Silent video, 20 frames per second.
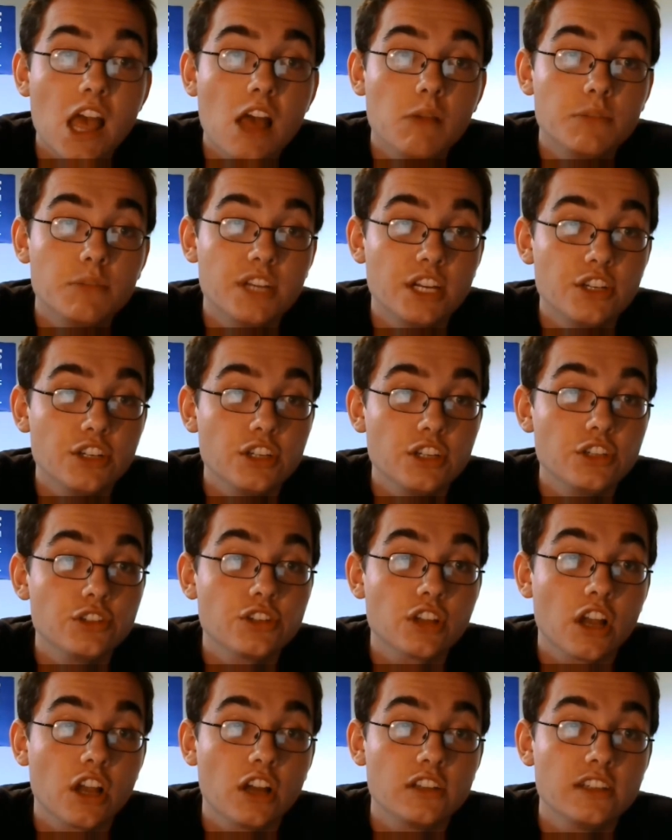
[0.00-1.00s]
Potentially
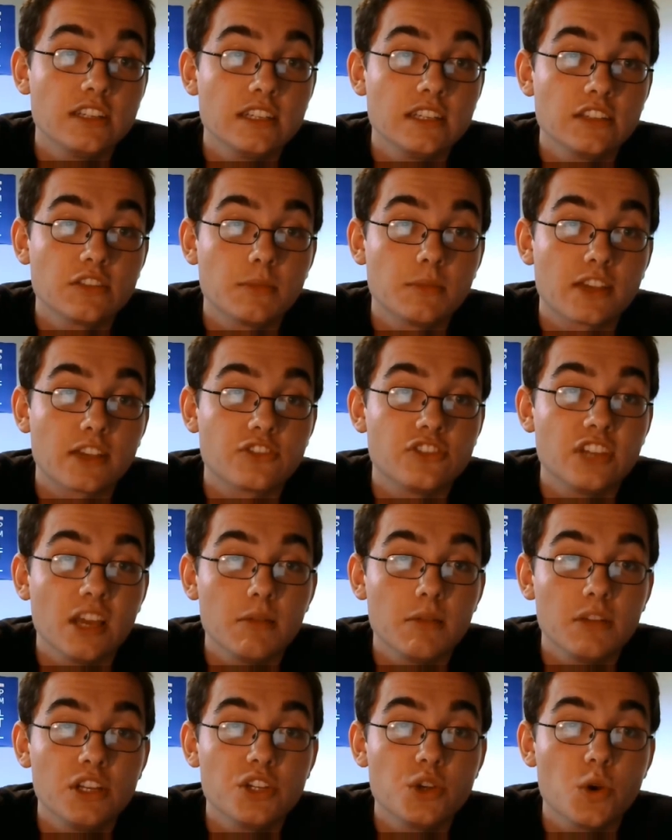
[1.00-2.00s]
good card to deal some extra
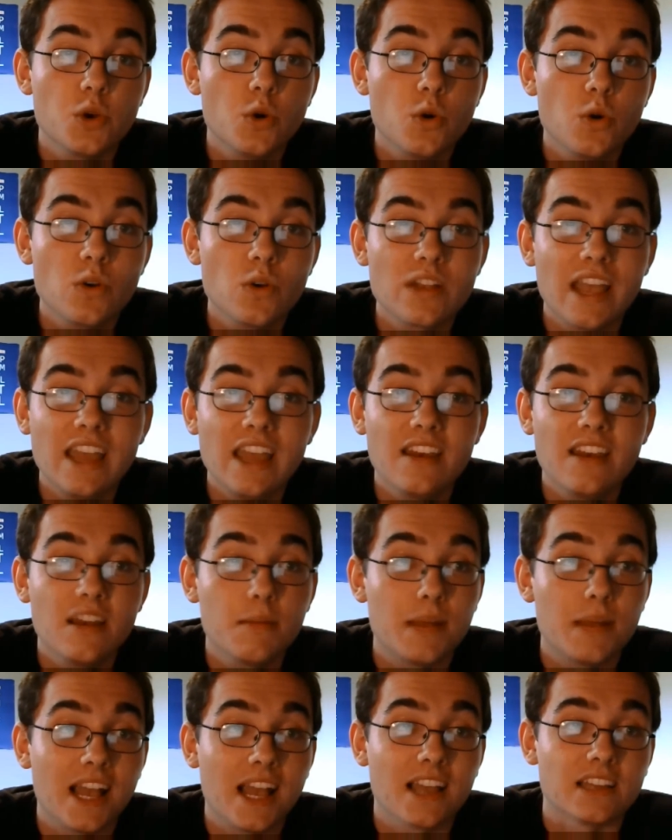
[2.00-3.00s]
damage or gain an
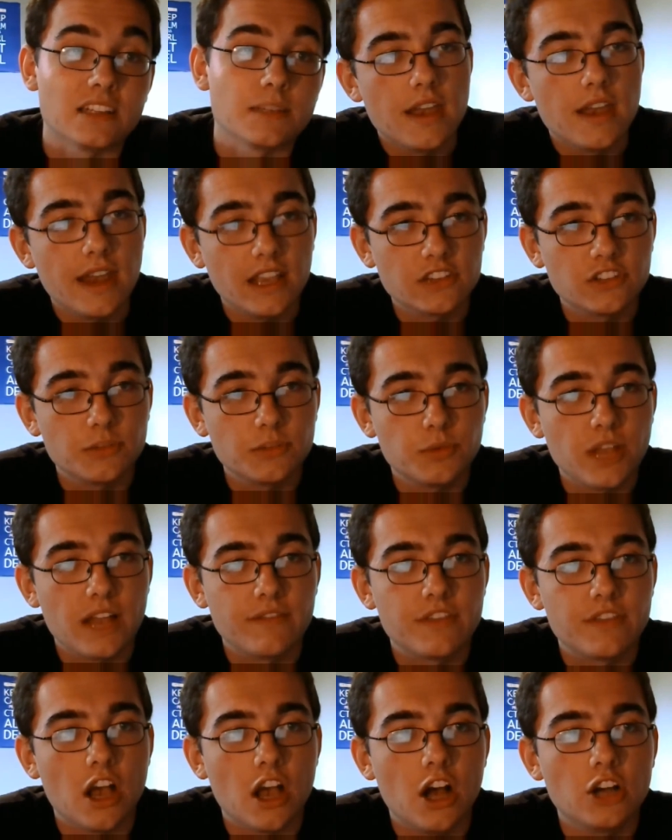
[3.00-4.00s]
upper hand. Next up we have
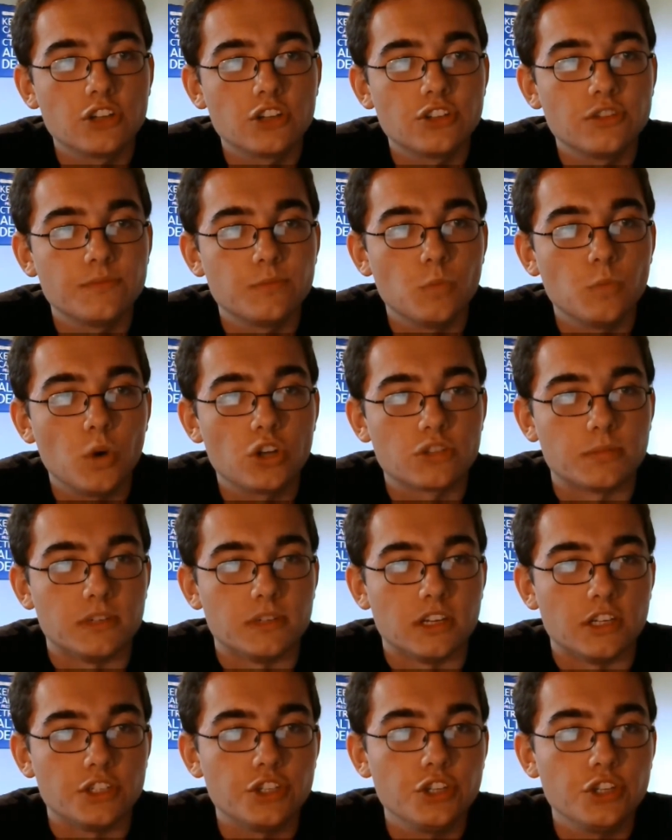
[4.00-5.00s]
the Argent Watchman,
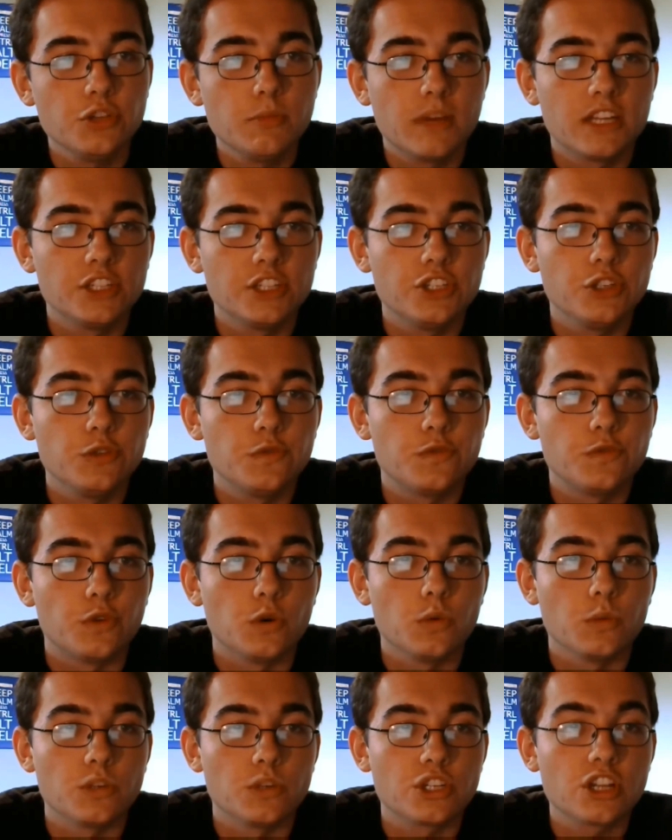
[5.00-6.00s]
a 2 mana
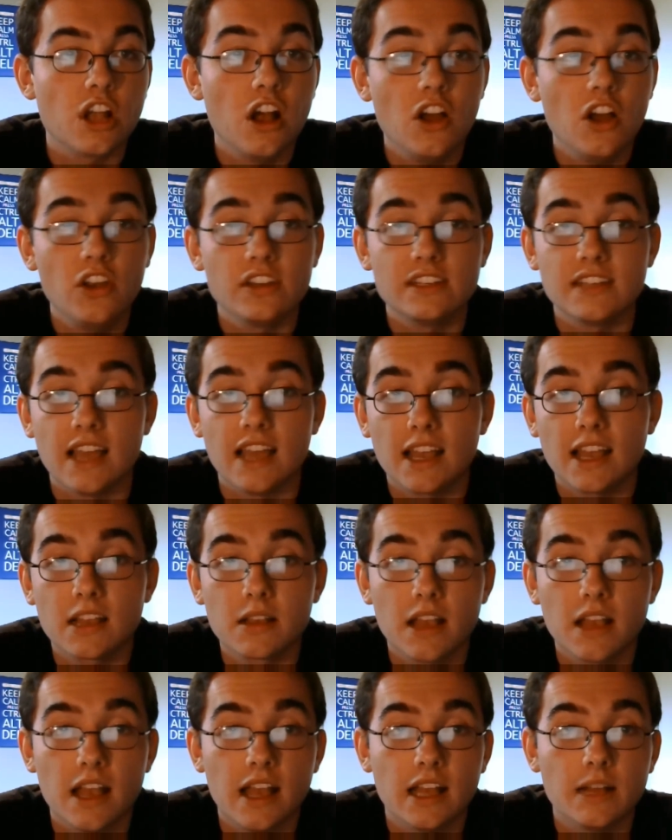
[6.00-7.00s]
2/4 which can't attack,
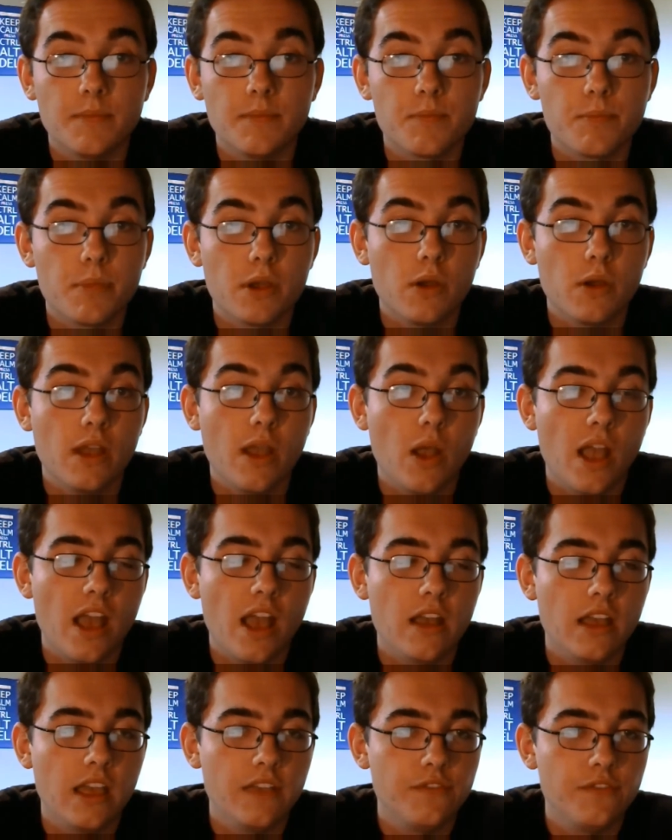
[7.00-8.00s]
but
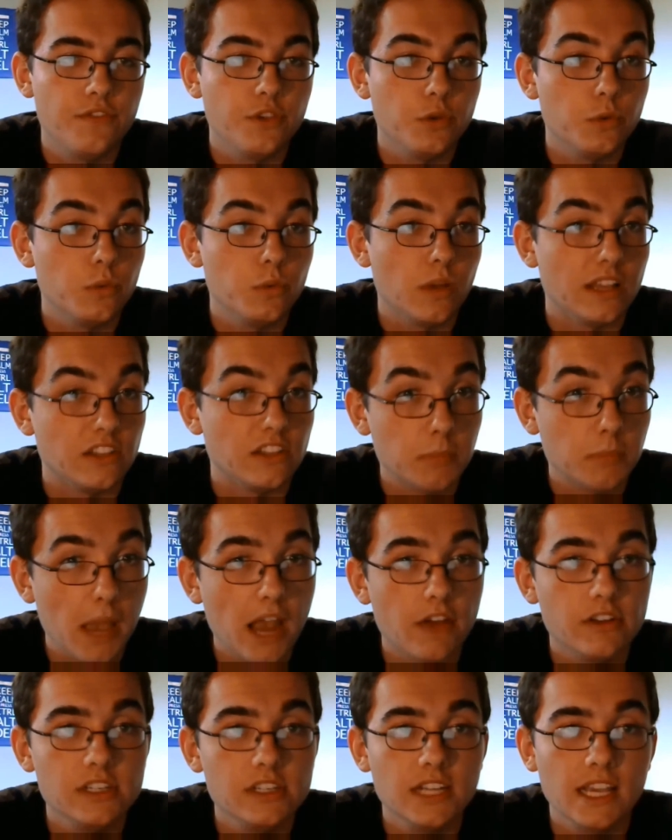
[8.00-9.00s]
if you
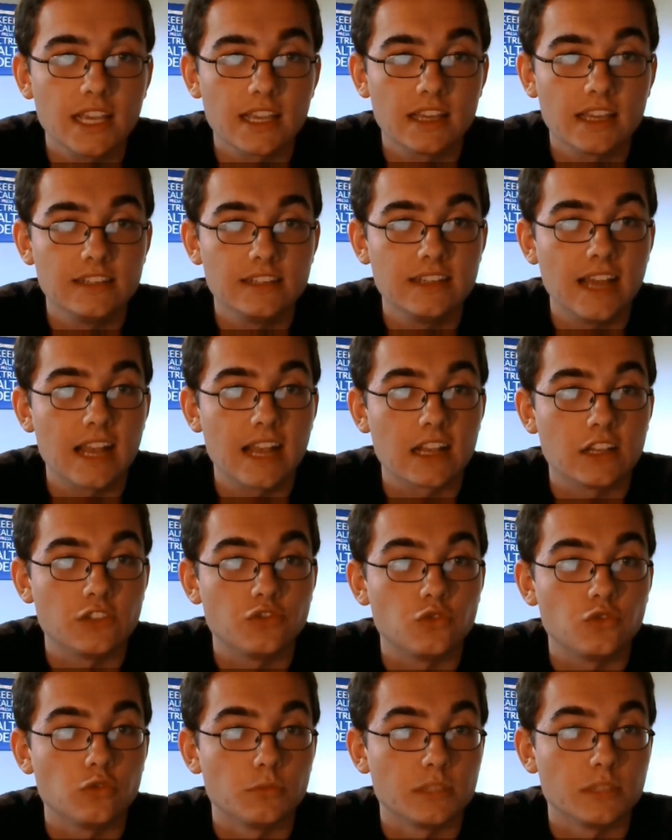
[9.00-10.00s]
inspire it, it can attack
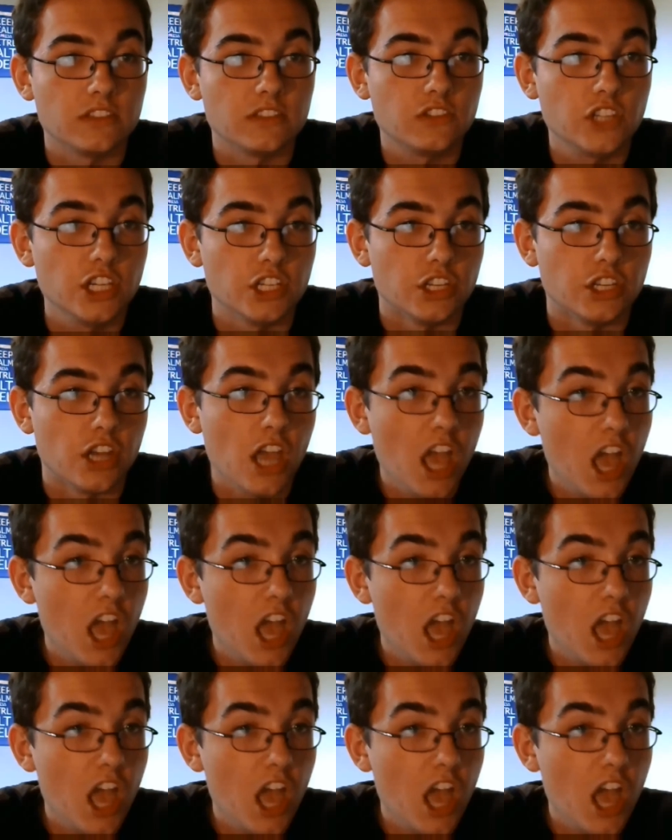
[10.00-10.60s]
as normal this turn.